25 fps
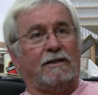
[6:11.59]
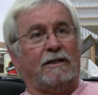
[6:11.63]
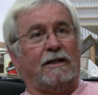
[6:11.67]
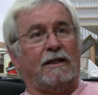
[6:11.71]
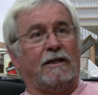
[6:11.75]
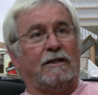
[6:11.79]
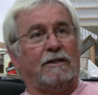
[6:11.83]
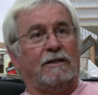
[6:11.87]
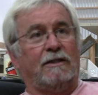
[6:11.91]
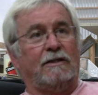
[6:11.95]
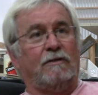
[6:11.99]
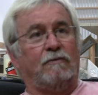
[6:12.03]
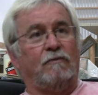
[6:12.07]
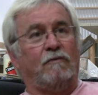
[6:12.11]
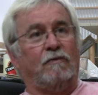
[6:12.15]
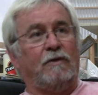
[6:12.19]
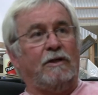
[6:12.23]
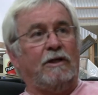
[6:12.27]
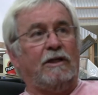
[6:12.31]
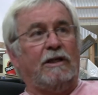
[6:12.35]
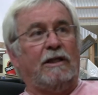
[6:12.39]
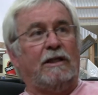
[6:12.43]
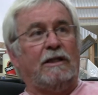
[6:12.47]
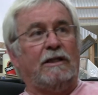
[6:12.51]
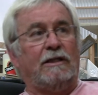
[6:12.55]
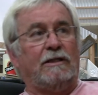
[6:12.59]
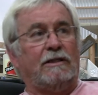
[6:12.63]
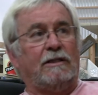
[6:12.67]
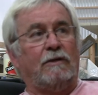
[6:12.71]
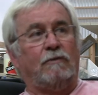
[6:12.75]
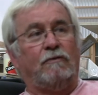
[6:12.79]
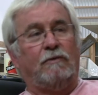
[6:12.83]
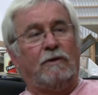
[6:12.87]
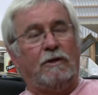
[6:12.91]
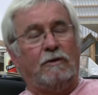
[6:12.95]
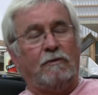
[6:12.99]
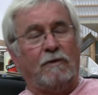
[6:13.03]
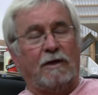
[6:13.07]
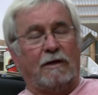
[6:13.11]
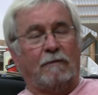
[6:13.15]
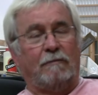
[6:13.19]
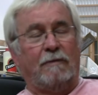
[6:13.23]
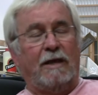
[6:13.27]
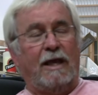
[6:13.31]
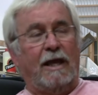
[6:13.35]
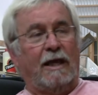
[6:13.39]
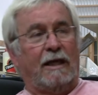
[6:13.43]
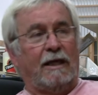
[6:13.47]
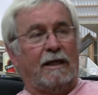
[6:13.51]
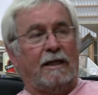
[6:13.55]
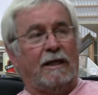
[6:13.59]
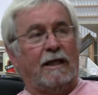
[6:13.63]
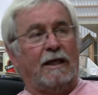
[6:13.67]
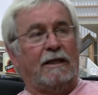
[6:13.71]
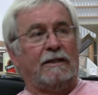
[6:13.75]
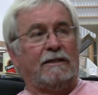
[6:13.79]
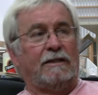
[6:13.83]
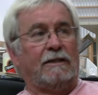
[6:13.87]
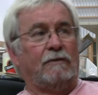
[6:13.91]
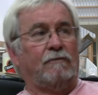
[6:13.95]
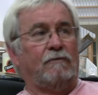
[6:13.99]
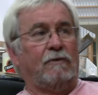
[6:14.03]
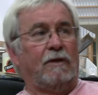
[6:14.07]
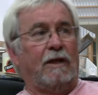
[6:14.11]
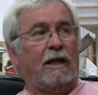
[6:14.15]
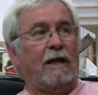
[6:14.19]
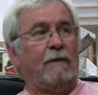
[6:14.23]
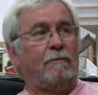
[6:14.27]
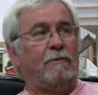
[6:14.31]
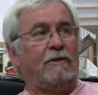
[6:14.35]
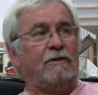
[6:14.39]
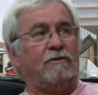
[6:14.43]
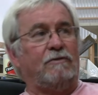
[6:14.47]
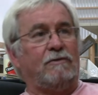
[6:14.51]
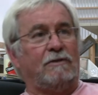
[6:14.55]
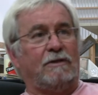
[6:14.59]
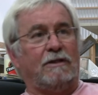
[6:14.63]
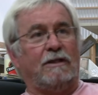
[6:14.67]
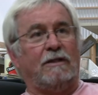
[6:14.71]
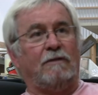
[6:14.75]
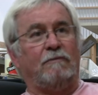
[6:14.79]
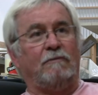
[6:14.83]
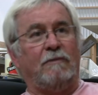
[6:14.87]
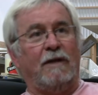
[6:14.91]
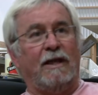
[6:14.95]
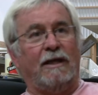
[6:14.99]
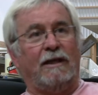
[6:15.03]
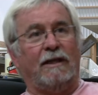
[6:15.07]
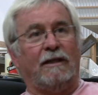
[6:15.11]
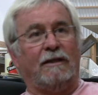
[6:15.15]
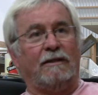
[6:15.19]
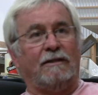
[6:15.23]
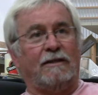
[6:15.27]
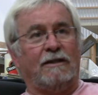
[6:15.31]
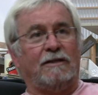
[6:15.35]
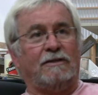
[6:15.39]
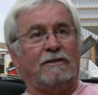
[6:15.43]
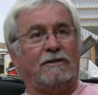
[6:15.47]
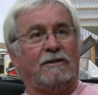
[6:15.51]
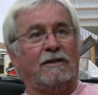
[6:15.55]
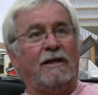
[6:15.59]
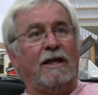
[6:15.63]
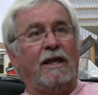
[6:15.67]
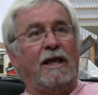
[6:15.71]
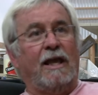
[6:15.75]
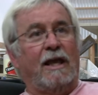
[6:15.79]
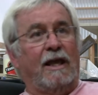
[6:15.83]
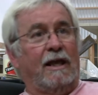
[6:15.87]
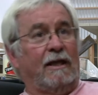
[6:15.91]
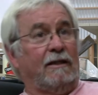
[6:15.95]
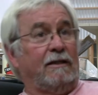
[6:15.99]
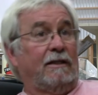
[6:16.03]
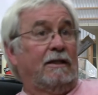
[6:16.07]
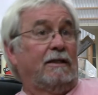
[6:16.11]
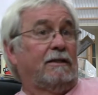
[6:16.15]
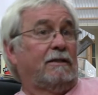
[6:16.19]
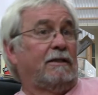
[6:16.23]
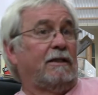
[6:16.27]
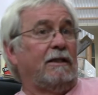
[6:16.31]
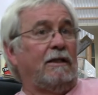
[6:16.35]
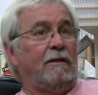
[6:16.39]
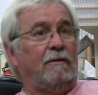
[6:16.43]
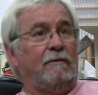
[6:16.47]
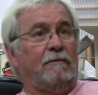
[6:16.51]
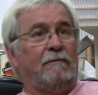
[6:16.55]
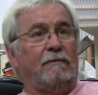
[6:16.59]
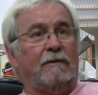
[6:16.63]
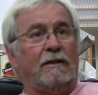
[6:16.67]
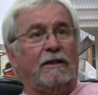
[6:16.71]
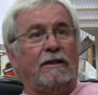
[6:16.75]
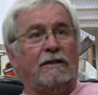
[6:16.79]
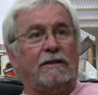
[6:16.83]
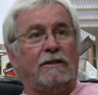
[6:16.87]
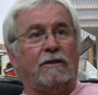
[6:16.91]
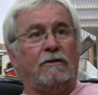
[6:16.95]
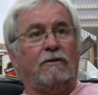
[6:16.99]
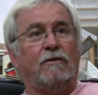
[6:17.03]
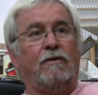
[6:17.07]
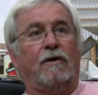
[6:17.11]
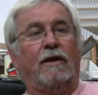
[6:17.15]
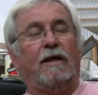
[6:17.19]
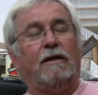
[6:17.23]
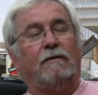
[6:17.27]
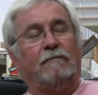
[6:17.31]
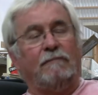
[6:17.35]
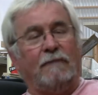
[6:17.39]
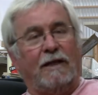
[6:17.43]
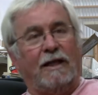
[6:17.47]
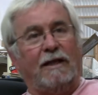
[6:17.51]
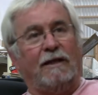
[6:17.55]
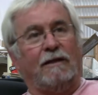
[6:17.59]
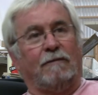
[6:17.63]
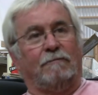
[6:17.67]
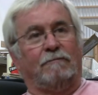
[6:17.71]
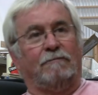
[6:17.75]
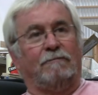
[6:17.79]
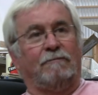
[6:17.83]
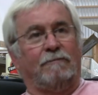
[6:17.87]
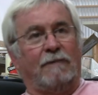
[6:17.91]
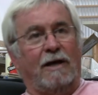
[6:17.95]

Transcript: And I said, and he said, "What do you want to make?" And I said, "Well, I'm interested in making this and this." And he said, "Go ahead and make them.